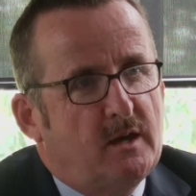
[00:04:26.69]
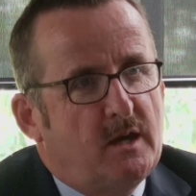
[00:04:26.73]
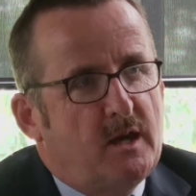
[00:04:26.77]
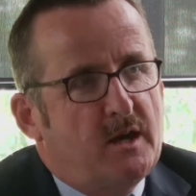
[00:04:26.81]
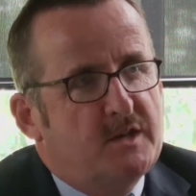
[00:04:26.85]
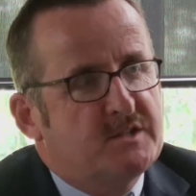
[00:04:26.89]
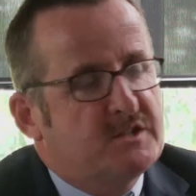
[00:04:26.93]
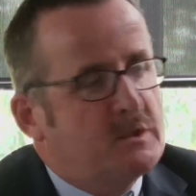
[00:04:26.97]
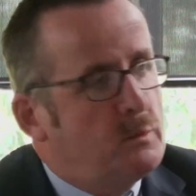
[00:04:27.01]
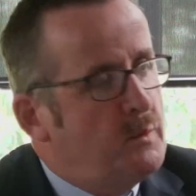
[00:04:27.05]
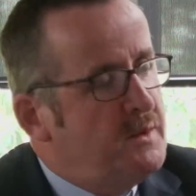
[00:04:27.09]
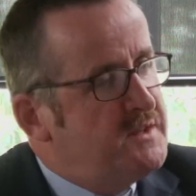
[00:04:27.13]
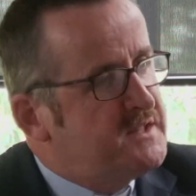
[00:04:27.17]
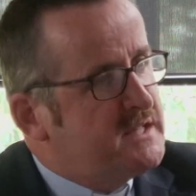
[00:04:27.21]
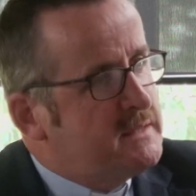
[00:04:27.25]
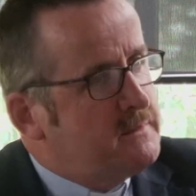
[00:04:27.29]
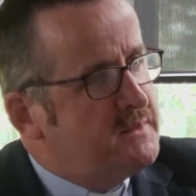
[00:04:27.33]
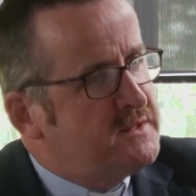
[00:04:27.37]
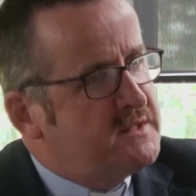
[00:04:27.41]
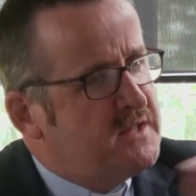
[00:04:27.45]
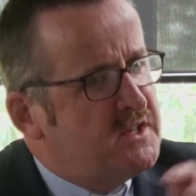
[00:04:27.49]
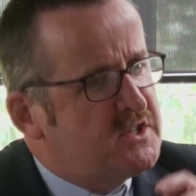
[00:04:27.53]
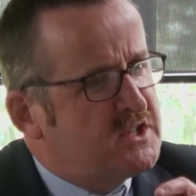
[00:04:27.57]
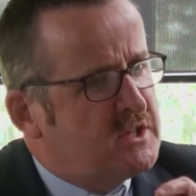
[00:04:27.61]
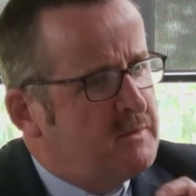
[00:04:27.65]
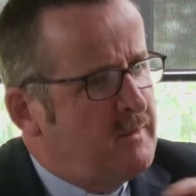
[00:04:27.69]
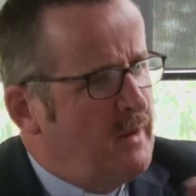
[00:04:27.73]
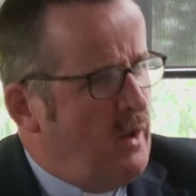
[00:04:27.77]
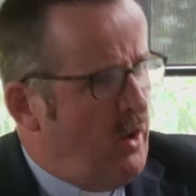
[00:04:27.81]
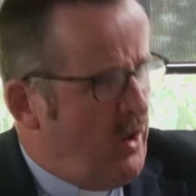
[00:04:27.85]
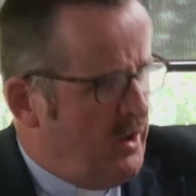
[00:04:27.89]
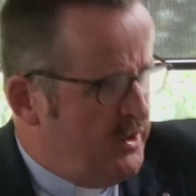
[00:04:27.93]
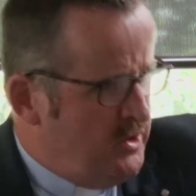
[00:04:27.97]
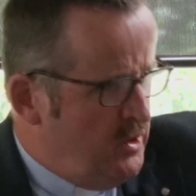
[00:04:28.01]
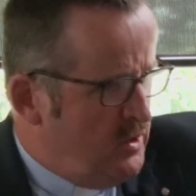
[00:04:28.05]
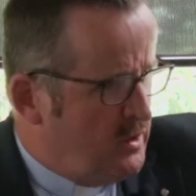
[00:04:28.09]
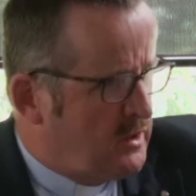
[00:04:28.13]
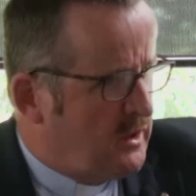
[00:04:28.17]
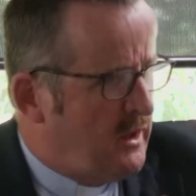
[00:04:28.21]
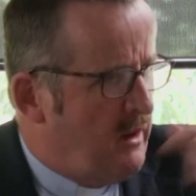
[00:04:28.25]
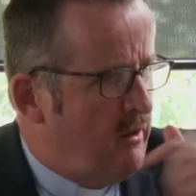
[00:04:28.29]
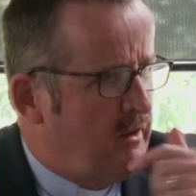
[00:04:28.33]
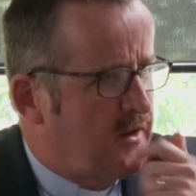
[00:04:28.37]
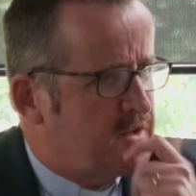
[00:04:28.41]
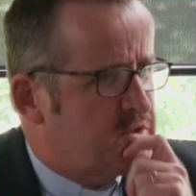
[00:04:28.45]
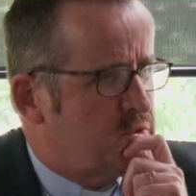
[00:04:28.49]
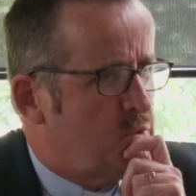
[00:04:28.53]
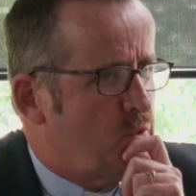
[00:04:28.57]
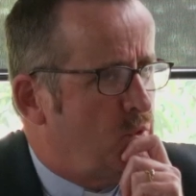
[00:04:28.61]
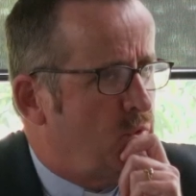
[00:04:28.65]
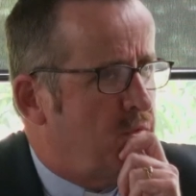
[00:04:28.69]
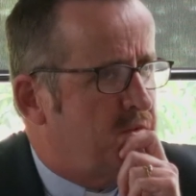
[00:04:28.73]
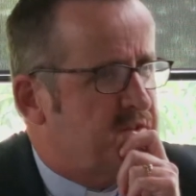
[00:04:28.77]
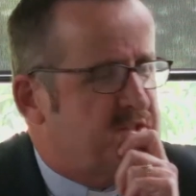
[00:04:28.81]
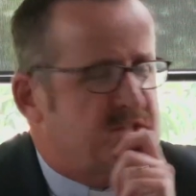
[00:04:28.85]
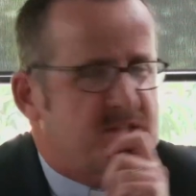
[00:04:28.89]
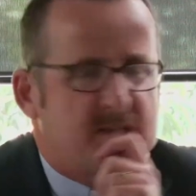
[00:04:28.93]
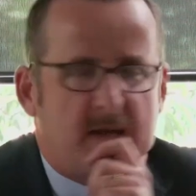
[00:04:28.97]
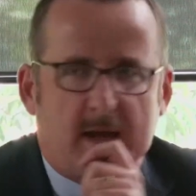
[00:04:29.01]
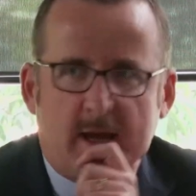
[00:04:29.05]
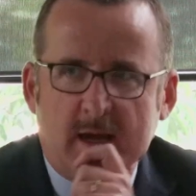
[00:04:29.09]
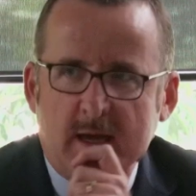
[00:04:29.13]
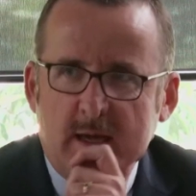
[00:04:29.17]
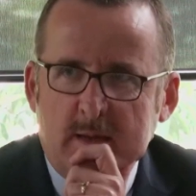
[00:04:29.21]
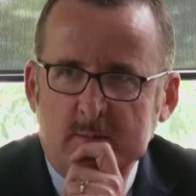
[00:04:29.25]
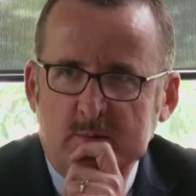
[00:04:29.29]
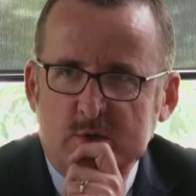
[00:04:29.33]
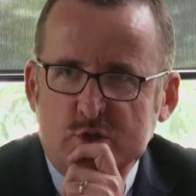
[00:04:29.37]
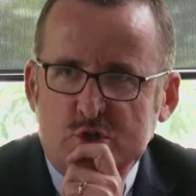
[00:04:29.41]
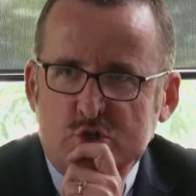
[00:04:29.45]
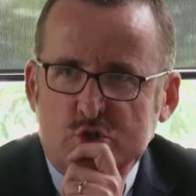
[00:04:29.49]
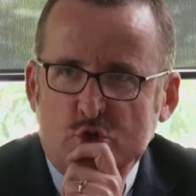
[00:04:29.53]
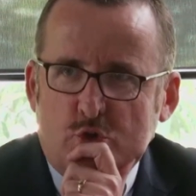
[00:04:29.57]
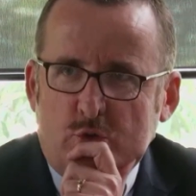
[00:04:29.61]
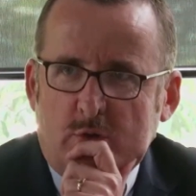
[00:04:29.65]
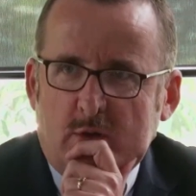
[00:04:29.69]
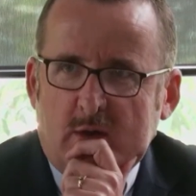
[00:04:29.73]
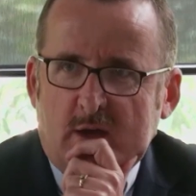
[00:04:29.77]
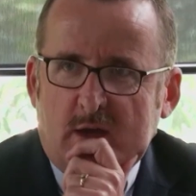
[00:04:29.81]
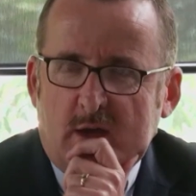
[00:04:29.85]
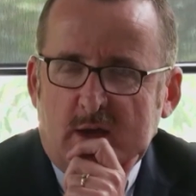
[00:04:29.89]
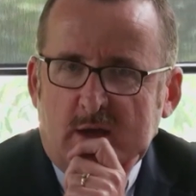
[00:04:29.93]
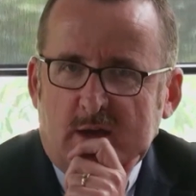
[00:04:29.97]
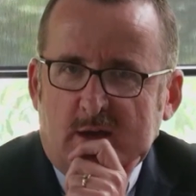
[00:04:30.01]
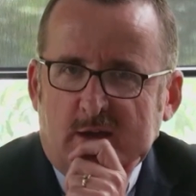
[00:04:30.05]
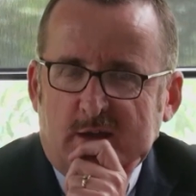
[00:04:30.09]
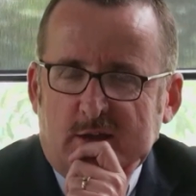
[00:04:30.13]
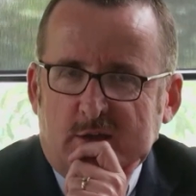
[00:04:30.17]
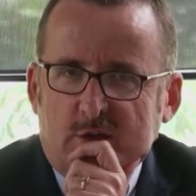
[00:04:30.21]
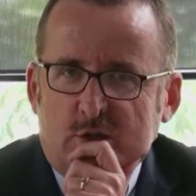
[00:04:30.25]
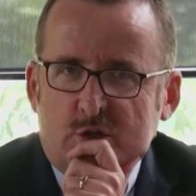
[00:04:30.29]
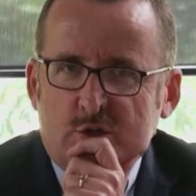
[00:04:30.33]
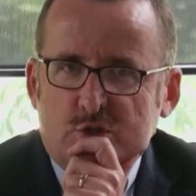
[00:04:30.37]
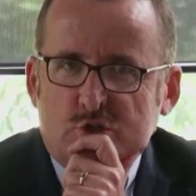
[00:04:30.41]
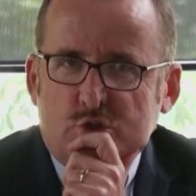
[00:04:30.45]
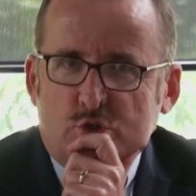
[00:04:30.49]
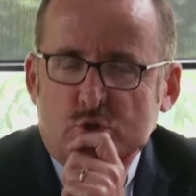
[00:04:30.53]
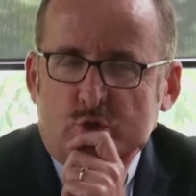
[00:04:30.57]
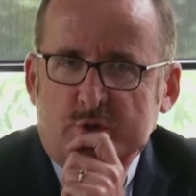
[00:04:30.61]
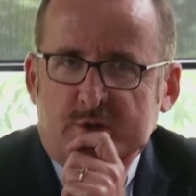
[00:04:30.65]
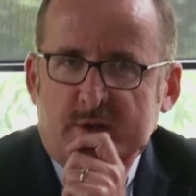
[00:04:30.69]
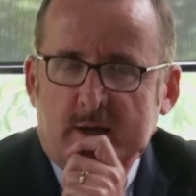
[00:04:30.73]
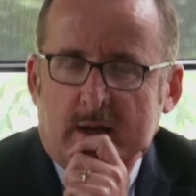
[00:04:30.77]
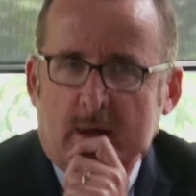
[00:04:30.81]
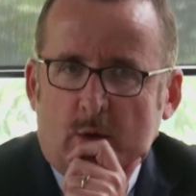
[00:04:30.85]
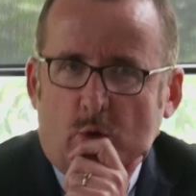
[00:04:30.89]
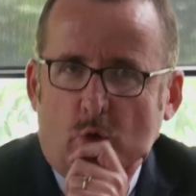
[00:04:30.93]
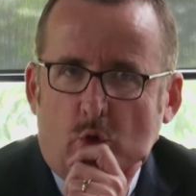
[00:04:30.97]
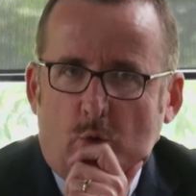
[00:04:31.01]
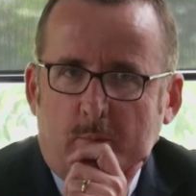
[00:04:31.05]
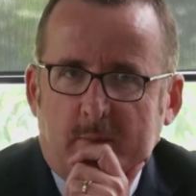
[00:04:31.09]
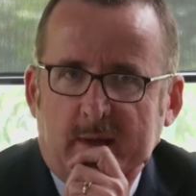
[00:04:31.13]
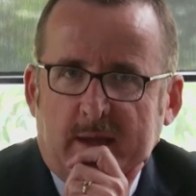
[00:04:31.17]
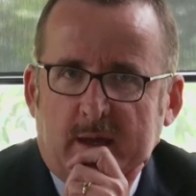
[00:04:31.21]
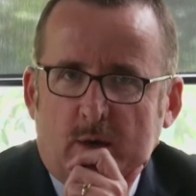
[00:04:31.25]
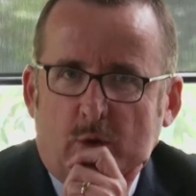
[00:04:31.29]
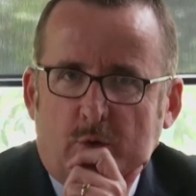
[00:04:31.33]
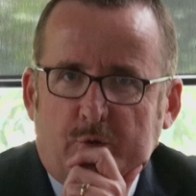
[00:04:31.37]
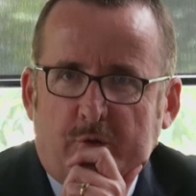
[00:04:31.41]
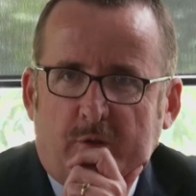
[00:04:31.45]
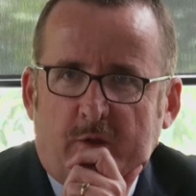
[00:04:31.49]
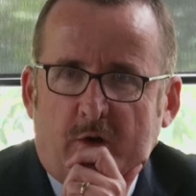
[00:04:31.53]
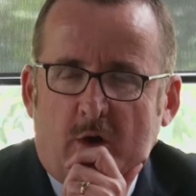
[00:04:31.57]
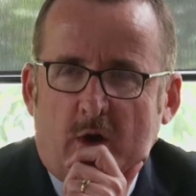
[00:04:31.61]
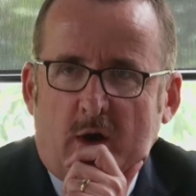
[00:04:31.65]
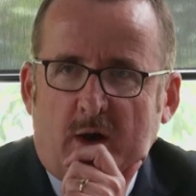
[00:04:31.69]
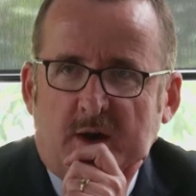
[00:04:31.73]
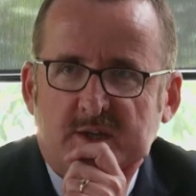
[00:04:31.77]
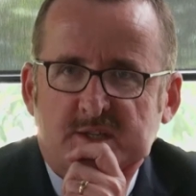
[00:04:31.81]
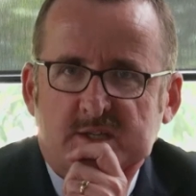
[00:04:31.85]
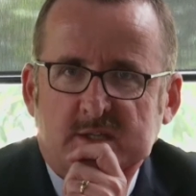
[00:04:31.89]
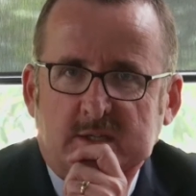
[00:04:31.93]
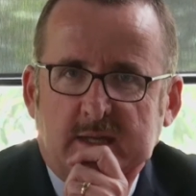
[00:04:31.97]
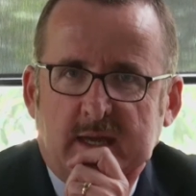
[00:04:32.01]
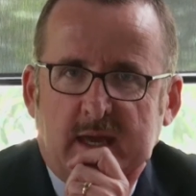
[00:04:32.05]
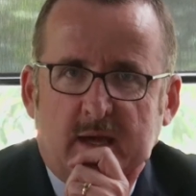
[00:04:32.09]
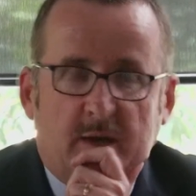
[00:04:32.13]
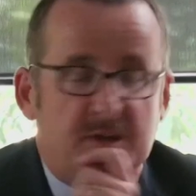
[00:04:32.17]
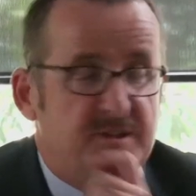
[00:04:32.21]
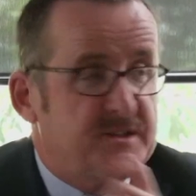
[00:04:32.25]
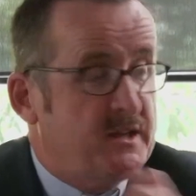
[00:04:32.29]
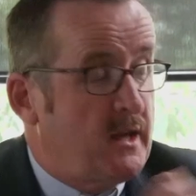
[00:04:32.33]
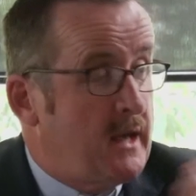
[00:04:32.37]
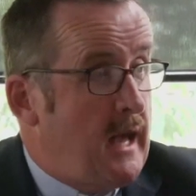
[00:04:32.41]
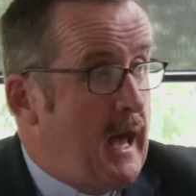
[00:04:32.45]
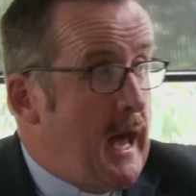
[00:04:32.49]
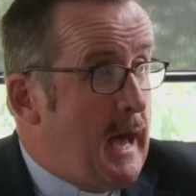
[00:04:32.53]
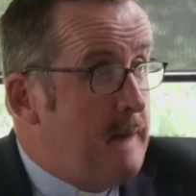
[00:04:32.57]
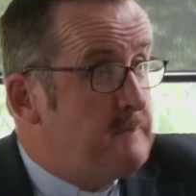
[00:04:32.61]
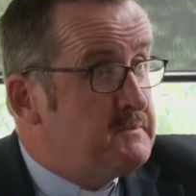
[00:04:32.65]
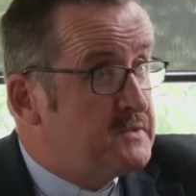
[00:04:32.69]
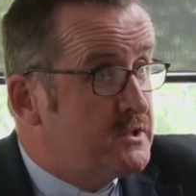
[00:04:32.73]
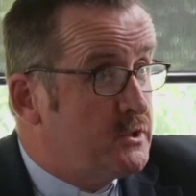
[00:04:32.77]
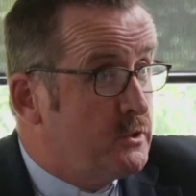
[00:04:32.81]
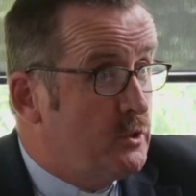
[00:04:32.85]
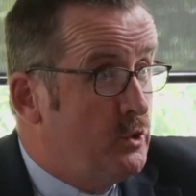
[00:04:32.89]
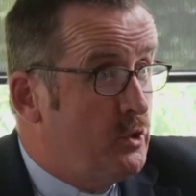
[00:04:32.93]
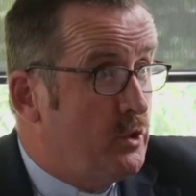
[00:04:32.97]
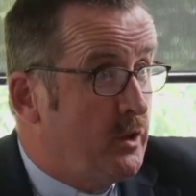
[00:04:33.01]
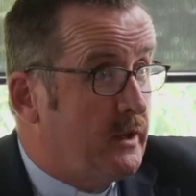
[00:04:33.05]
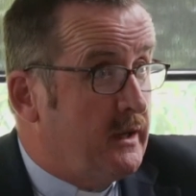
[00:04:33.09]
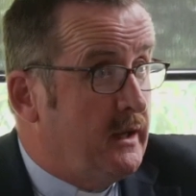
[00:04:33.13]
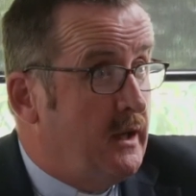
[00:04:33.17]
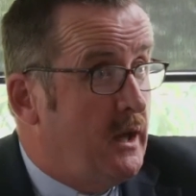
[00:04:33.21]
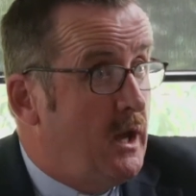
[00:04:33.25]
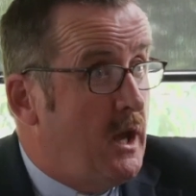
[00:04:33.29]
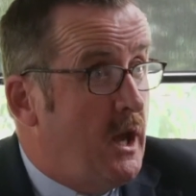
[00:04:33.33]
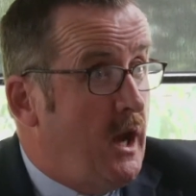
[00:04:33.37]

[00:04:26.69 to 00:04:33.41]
So when someone says to me, oh, you clerics are all the same, you should all be held to the highest account, I say, absolutely.